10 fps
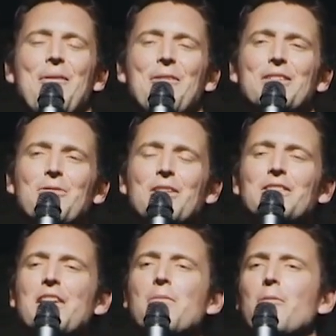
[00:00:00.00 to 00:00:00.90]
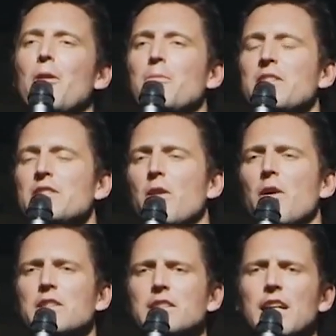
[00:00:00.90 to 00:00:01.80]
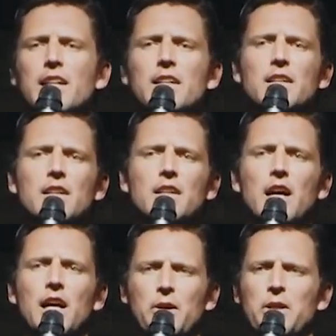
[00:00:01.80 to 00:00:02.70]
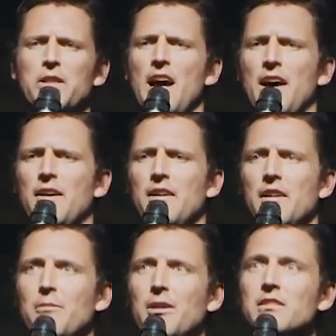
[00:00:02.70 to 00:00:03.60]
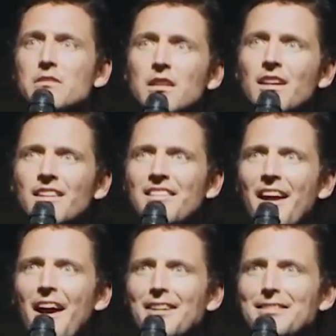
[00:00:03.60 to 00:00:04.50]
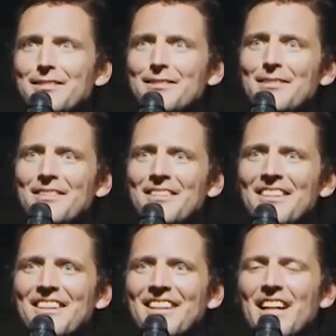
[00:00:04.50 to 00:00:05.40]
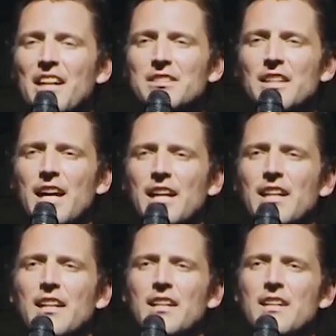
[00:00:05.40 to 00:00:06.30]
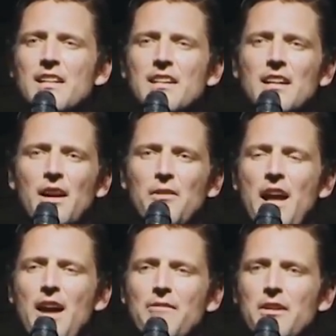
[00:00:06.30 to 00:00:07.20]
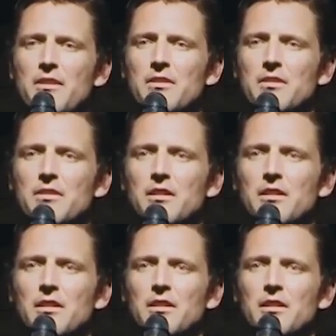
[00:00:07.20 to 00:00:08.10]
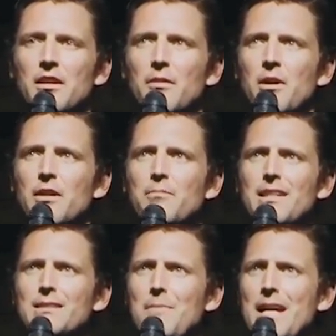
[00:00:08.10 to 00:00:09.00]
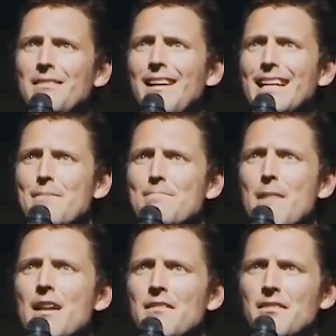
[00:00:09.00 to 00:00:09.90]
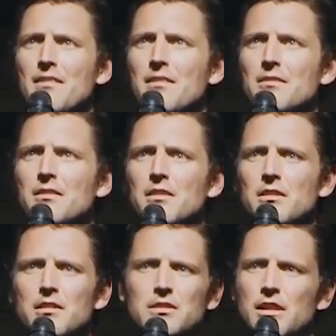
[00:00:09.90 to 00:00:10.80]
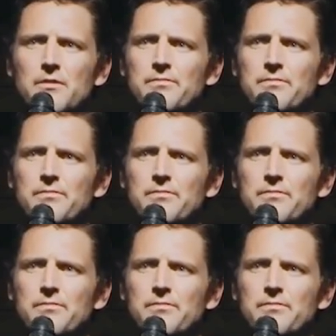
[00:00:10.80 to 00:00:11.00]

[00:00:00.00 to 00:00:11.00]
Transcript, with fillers: there's one dude I remember opened the door. He's like, "I owe you a dollar." I'm like, "Yes." And he's like, "I don't have it." And I'm like, but it's been like a month. He's like,